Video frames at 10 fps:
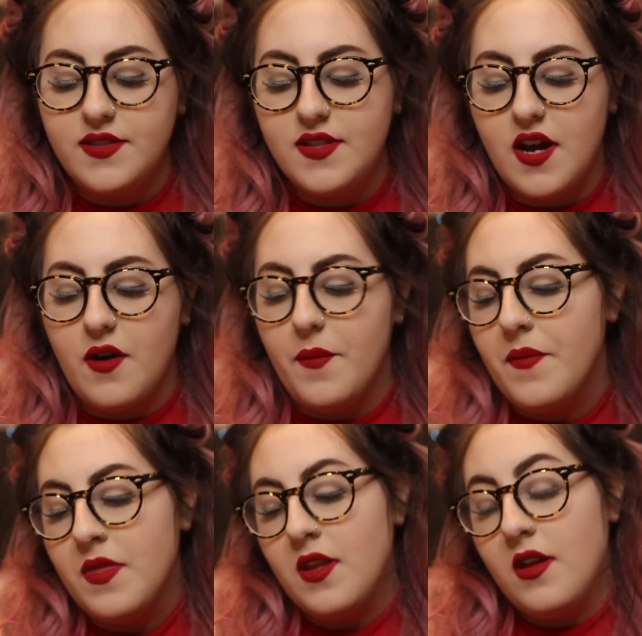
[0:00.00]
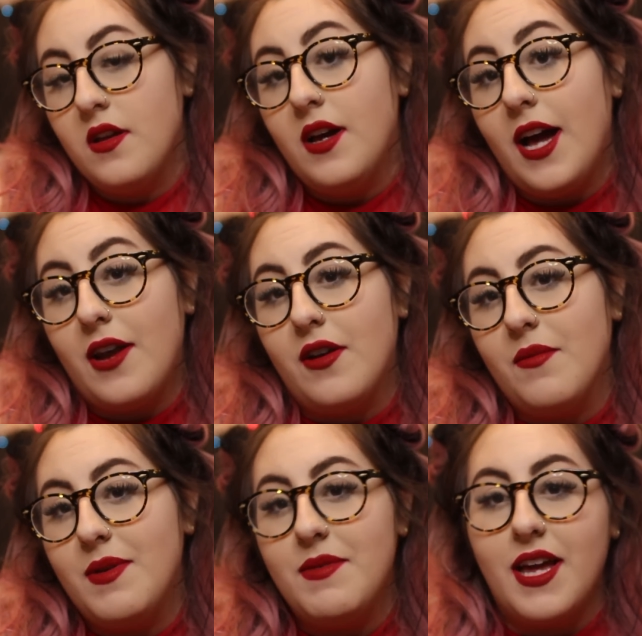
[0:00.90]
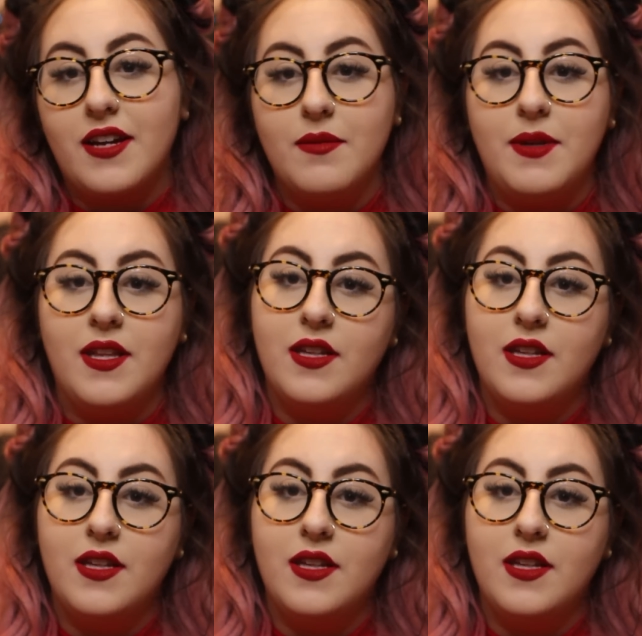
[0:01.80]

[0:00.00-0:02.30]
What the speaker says: So, I don't know, maybe that could be,